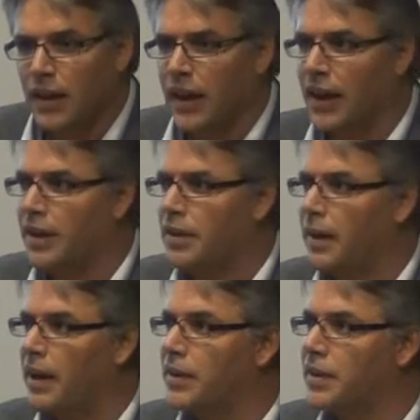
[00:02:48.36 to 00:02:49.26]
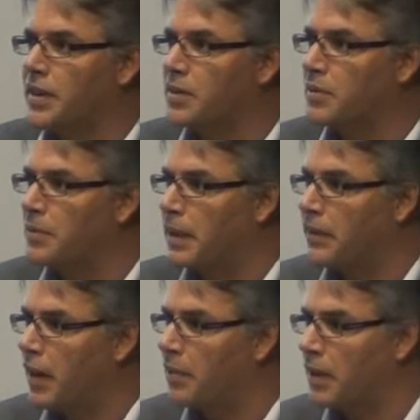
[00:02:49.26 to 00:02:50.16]
And around this, as we've been
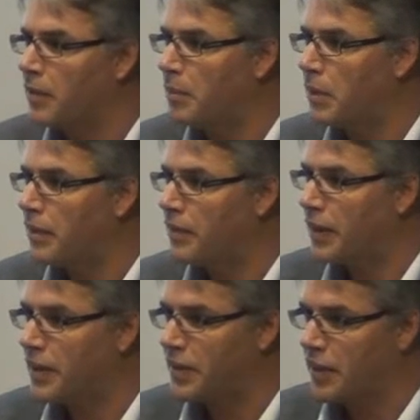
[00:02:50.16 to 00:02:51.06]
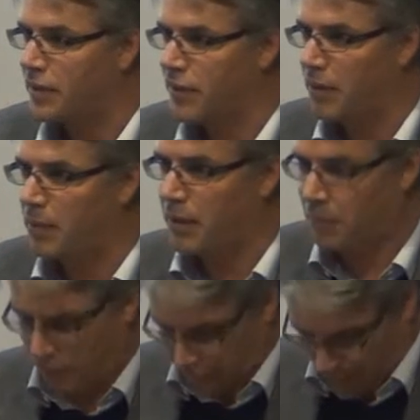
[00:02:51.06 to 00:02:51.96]
developing it, we've built a very extensive
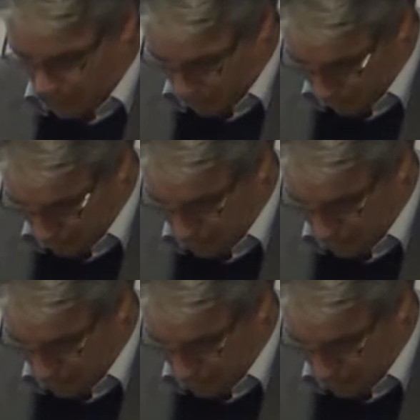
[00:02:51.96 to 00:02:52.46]
IP portfolio.